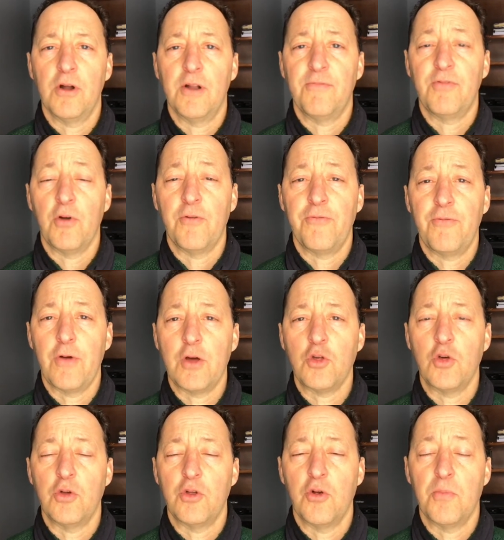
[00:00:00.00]
And if they're
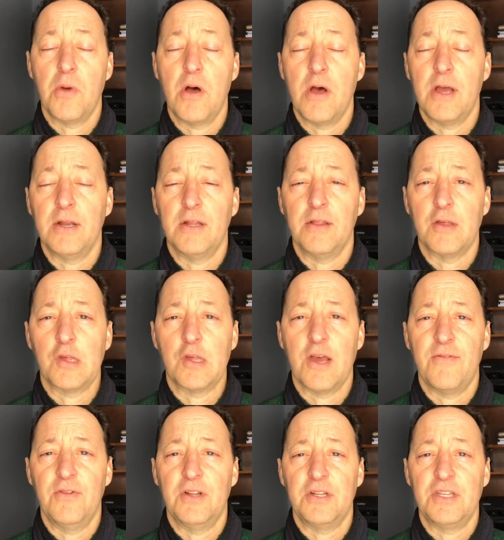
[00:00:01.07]
fresh in your mind in the
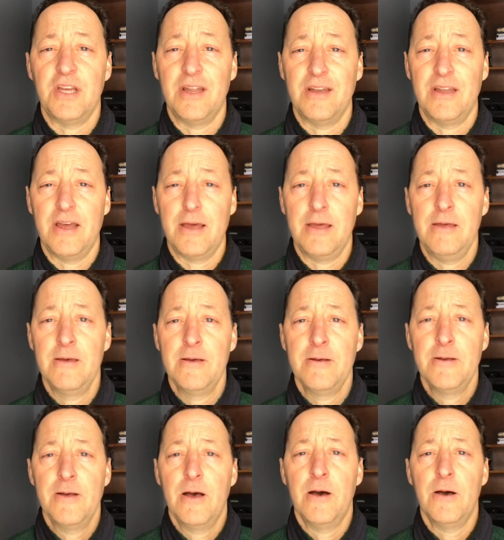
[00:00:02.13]
seven to 10 day
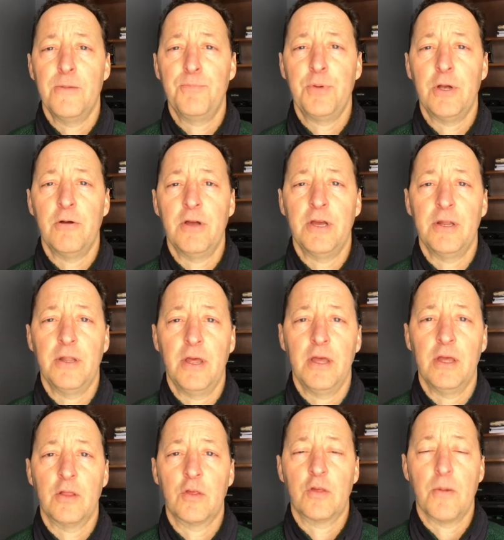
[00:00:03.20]
uh, period,
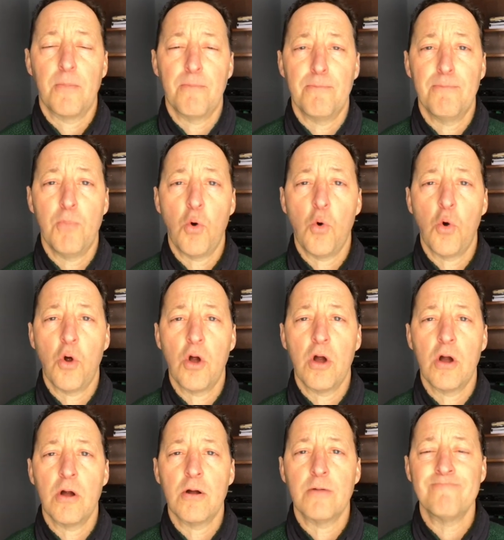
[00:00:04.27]
it's
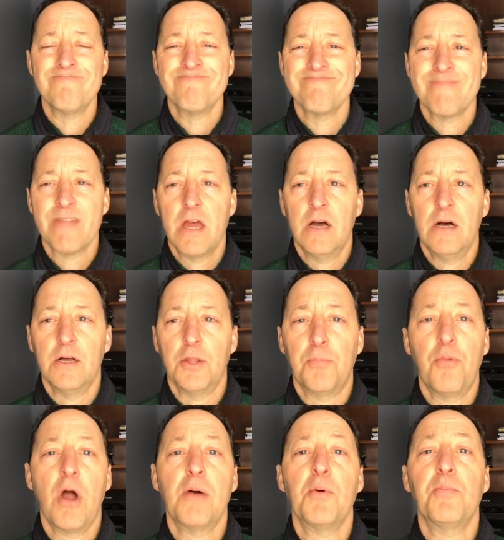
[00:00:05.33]
more uh, the
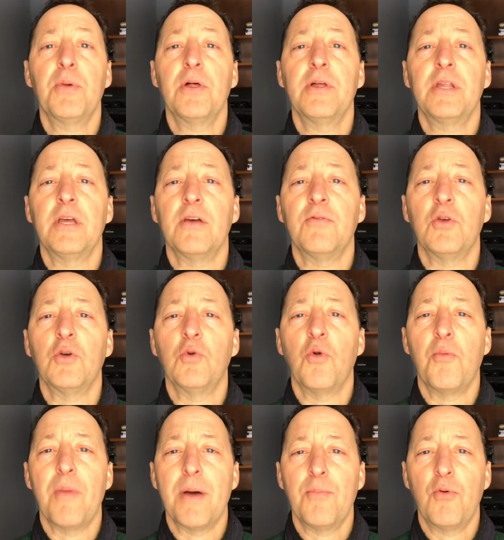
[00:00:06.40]
probability of you
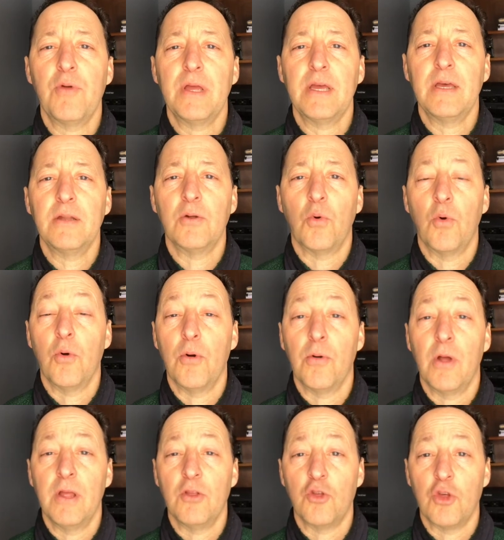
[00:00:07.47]
remembering it, or
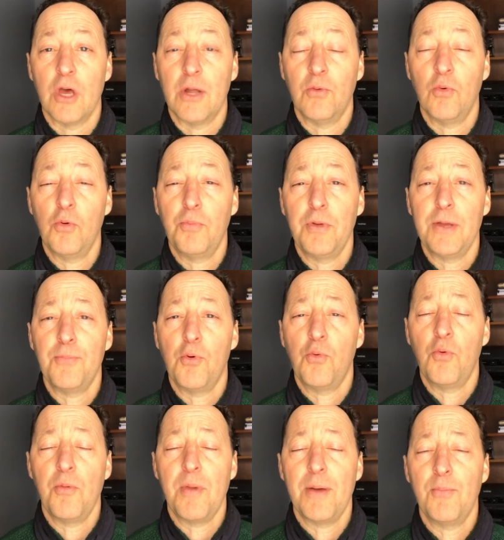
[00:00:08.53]
in general people
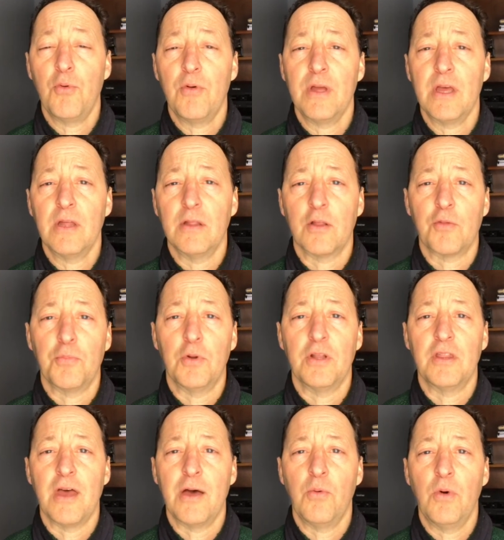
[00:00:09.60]
remembering it, let's put it
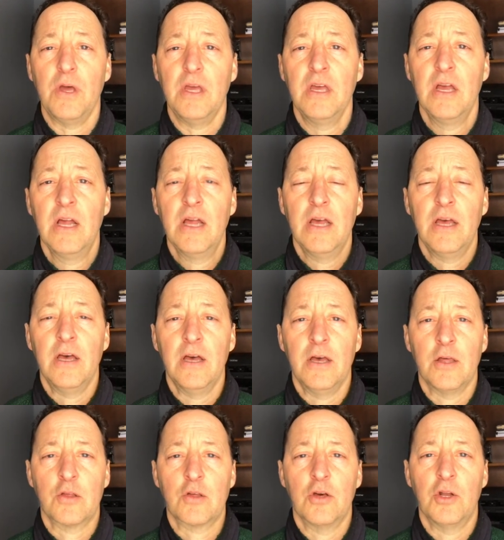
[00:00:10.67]
that way,
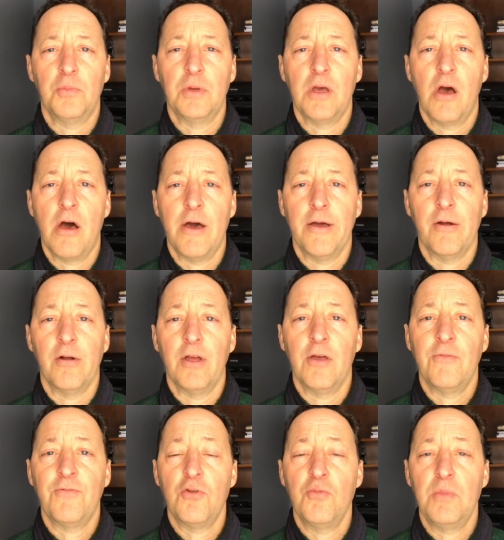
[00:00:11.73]
is going to be higher.
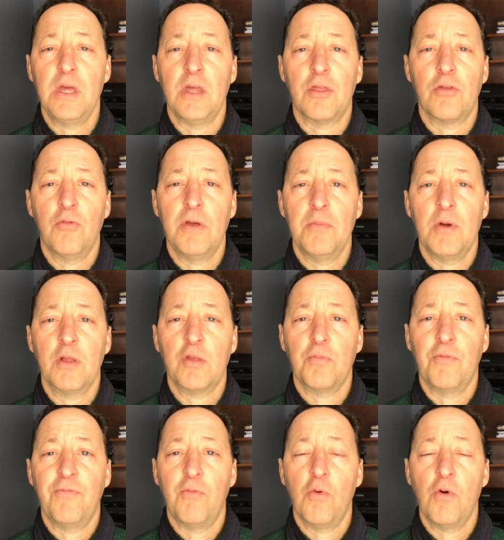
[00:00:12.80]
If you meet three months
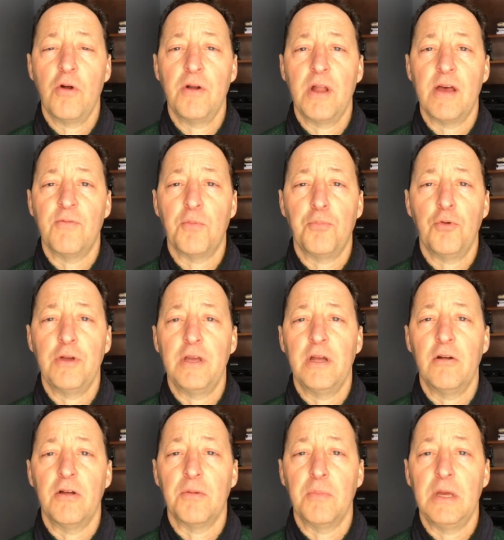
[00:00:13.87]
before and have a
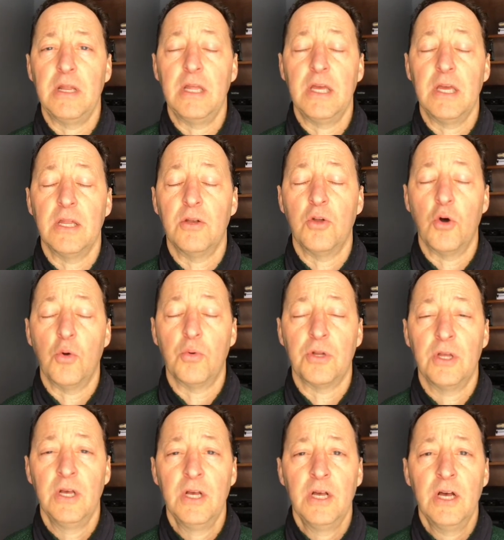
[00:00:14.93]
pre-hearing meeting and don't,
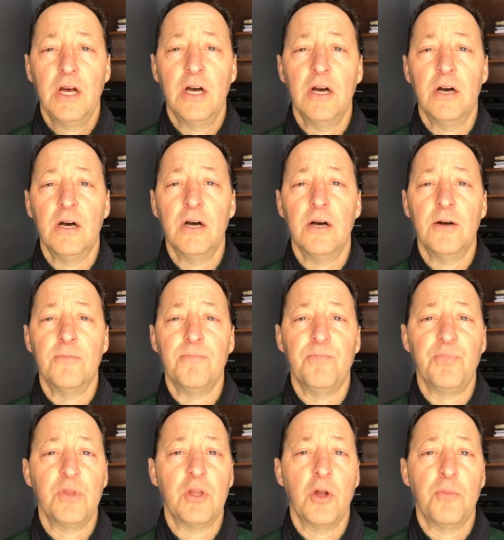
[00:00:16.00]
uh,
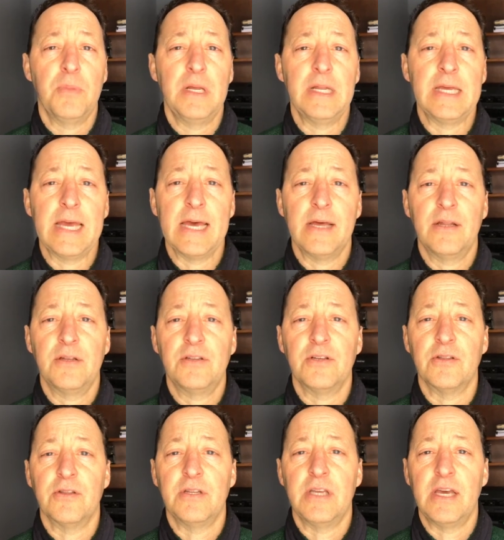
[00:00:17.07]
you know, meet again until
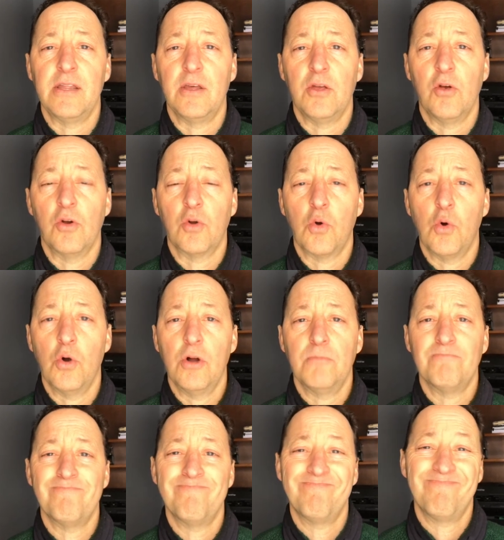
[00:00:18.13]
the day that you're in
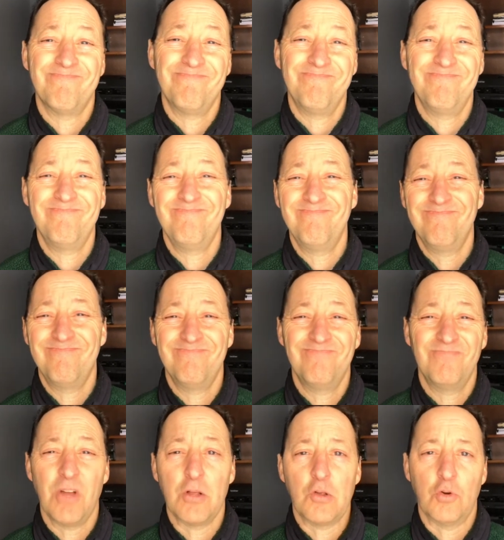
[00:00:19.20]
court,
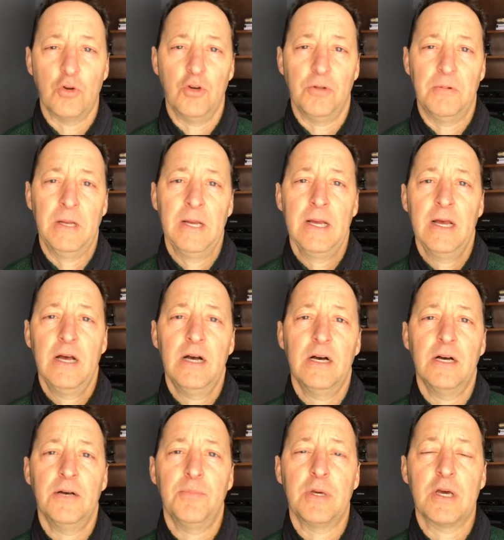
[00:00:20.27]
mm, not so good,
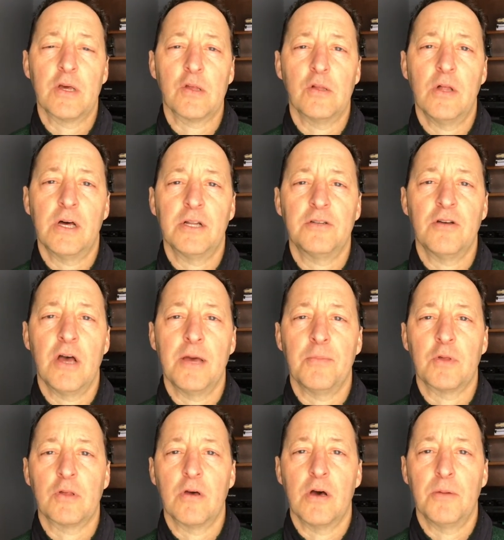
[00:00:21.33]
uh, because a lot of time
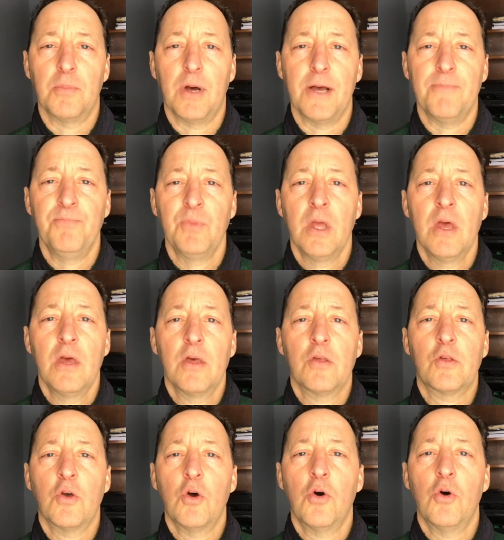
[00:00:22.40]
has gone by.
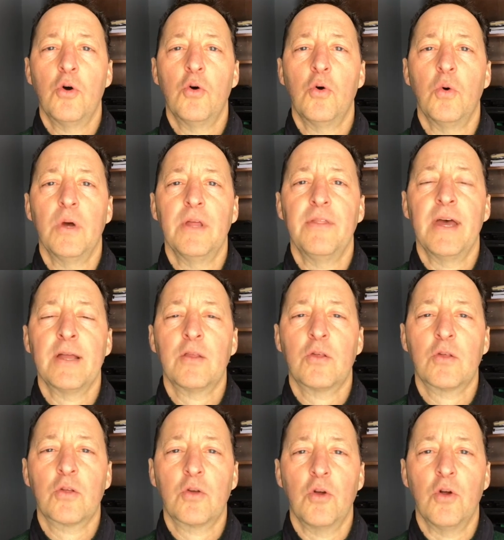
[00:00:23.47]
So
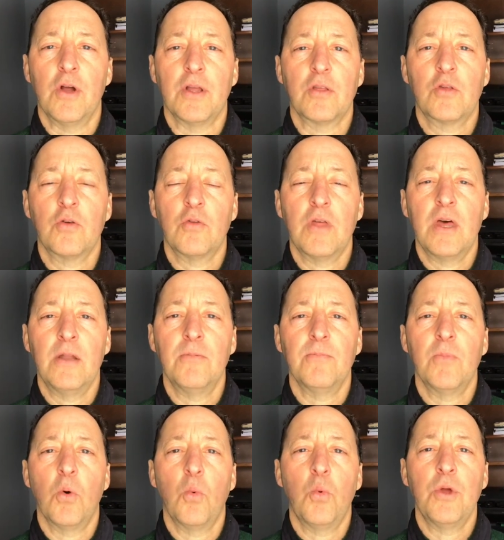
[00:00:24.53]
that's current. So then
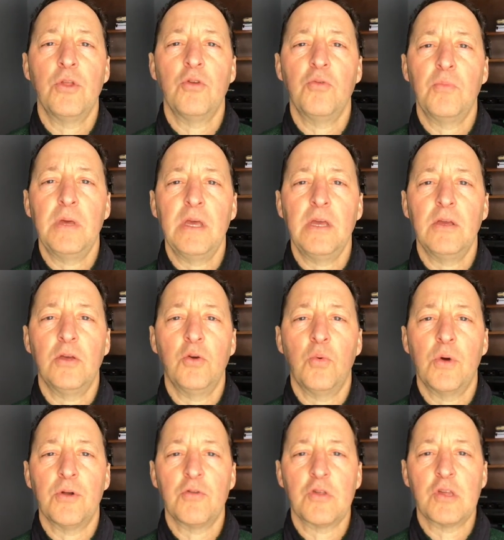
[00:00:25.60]
when you meet, you
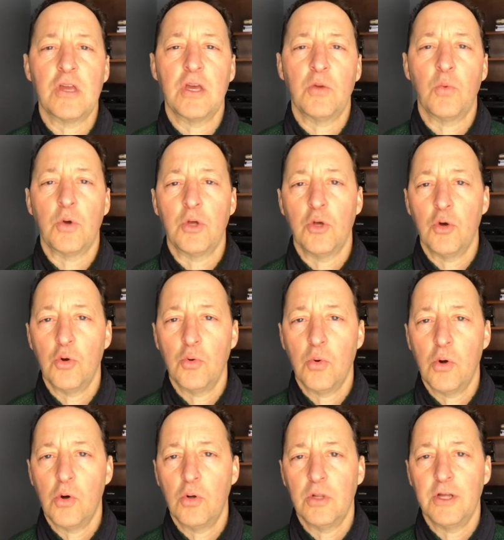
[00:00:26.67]
understand what your
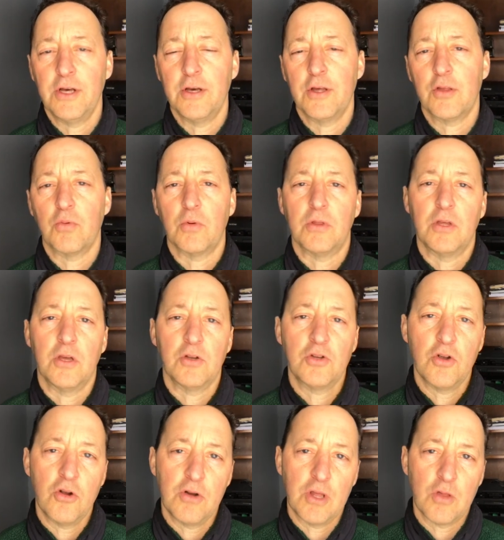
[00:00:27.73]
role is, what the
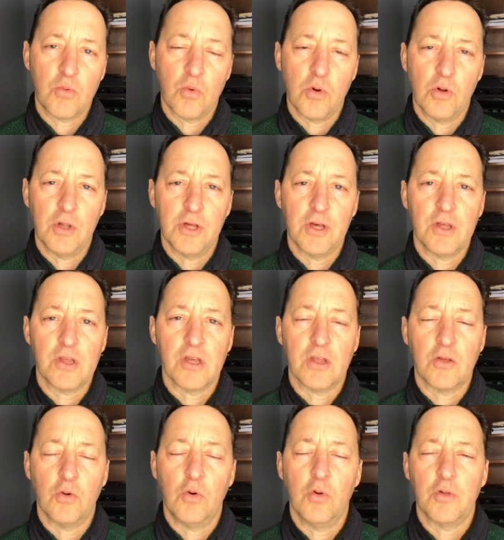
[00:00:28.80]
attorney's role is.
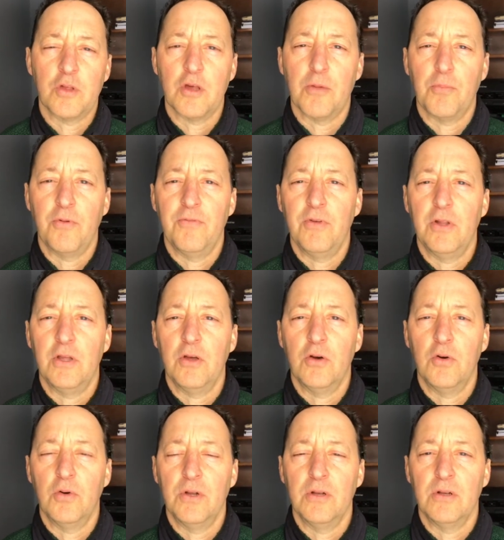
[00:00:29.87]
That's a whole separate
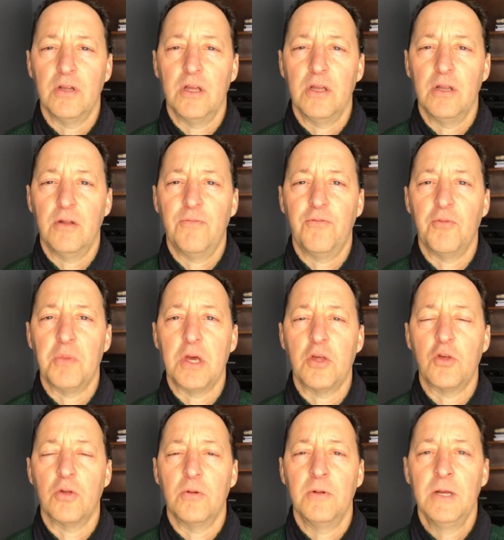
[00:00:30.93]
video and, and
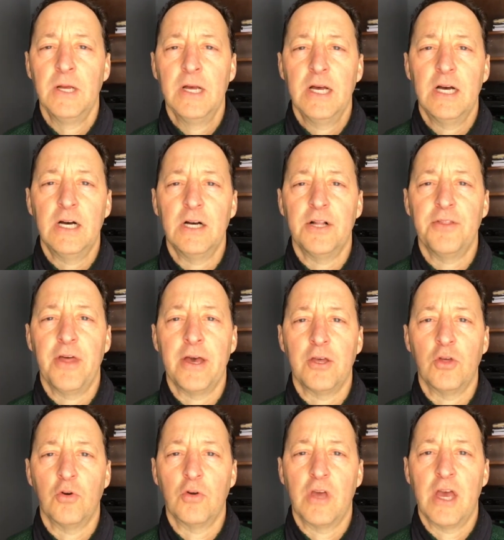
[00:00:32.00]
information uh, that
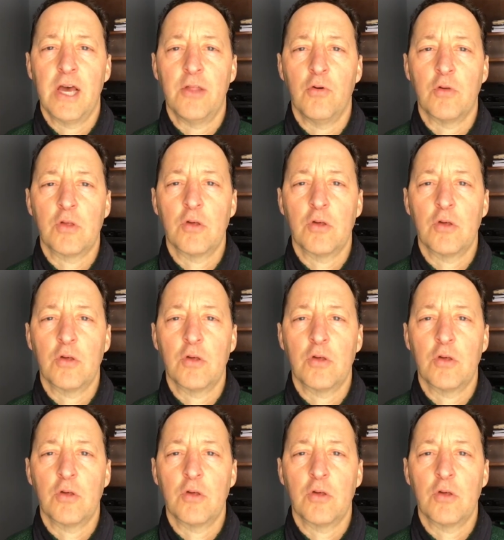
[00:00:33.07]
you'll gather.